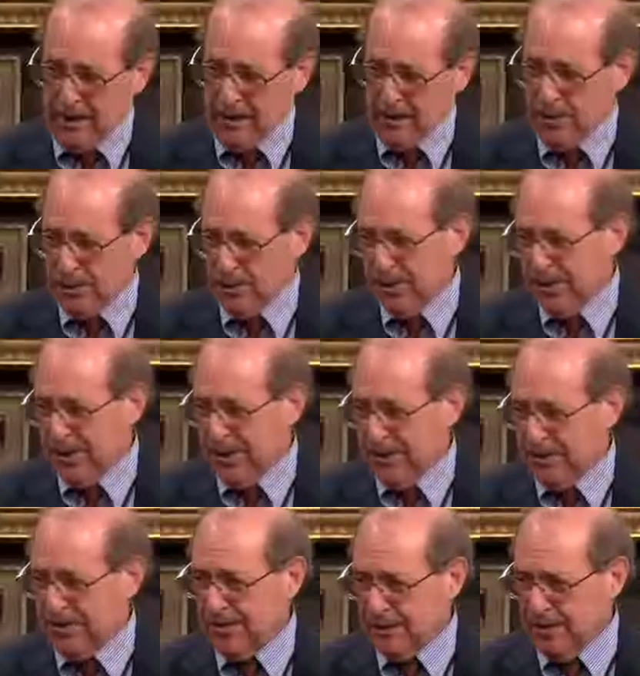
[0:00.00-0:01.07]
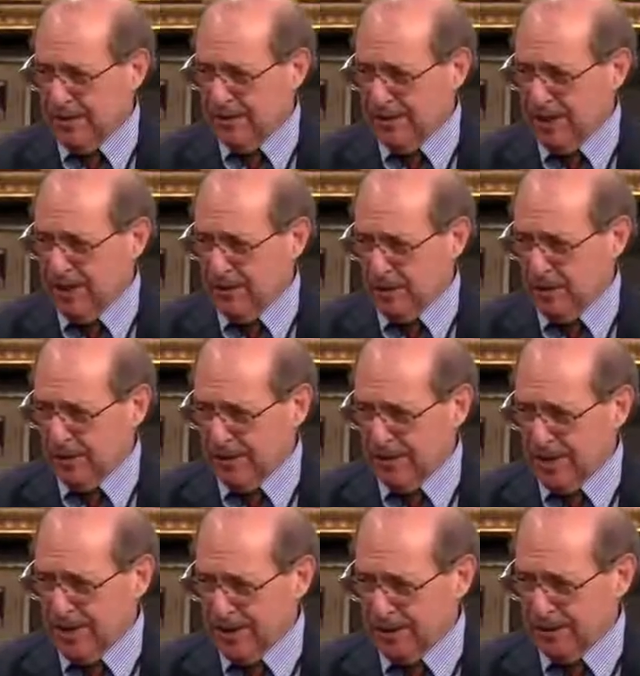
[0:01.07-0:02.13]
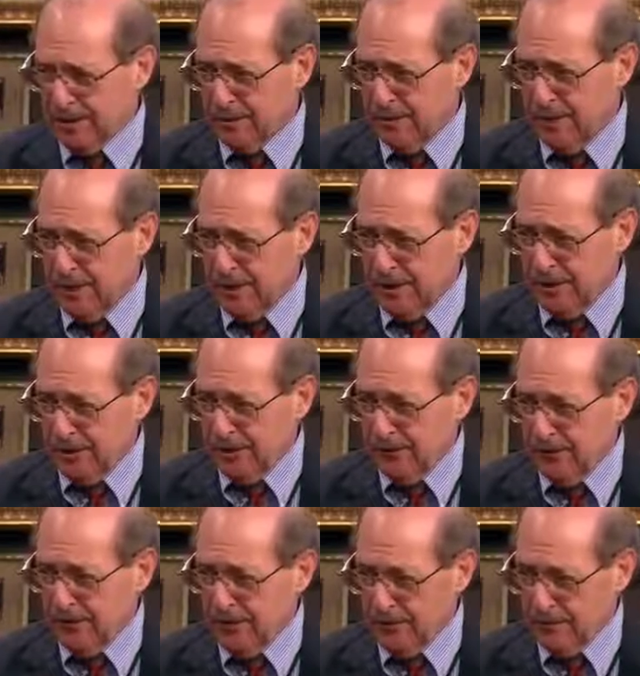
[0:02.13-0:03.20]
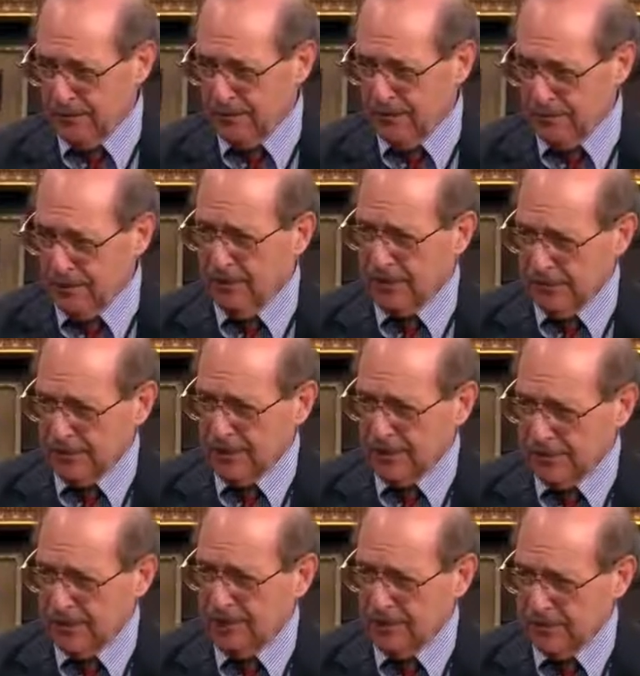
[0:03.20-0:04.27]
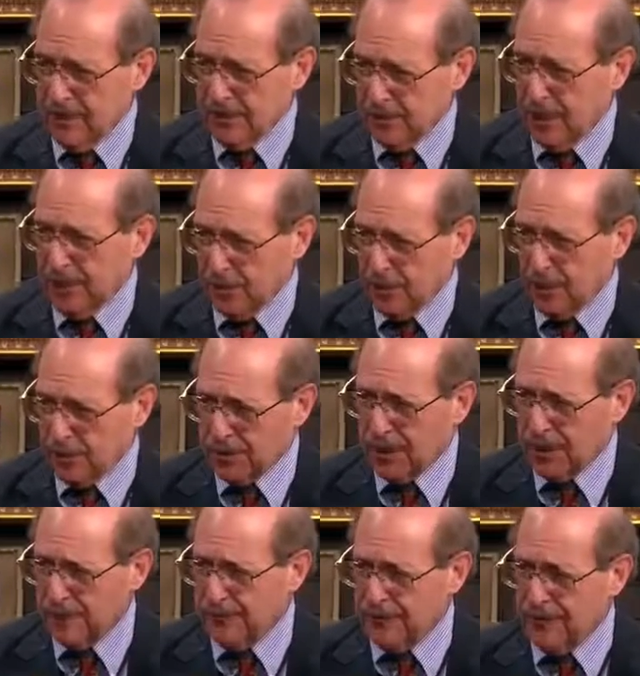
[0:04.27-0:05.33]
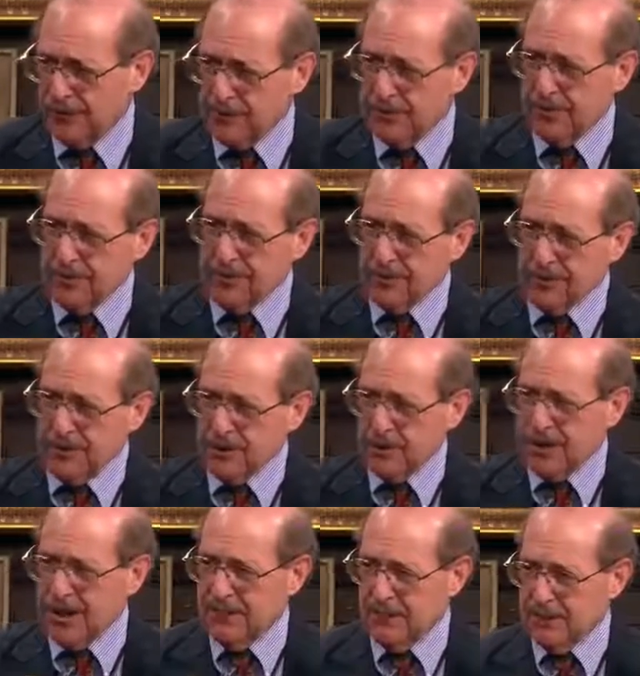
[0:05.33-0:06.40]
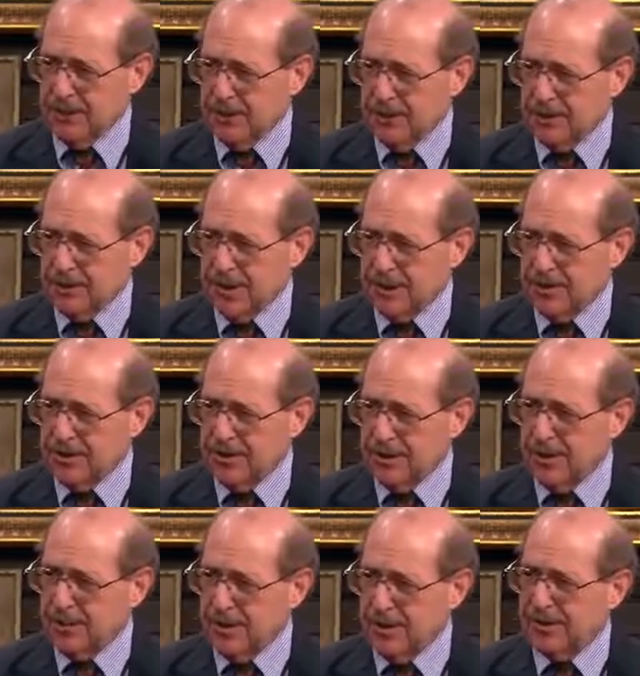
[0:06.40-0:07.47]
is we should test them every time they go into the hospital for, you know, to start their work day. They should have a urine test and a